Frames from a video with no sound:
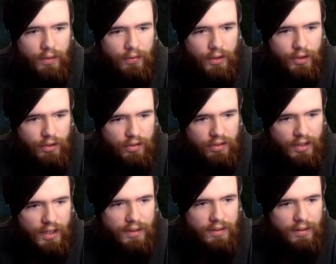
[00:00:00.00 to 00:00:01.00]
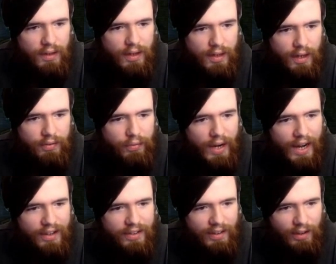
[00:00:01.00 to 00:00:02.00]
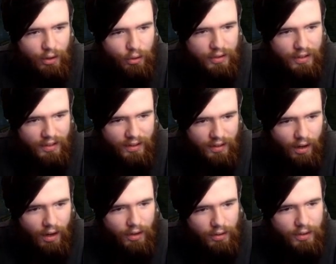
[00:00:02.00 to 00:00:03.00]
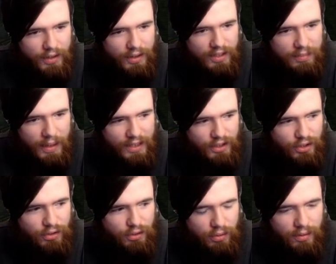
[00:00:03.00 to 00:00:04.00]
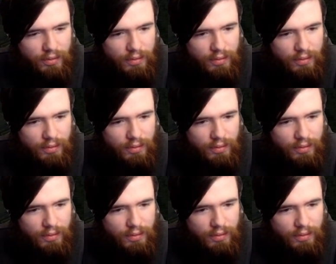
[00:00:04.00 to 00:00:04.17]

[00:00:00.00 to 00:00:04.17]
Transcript: anything just yet. I've never actually looked at Denier. Look at this man's suit.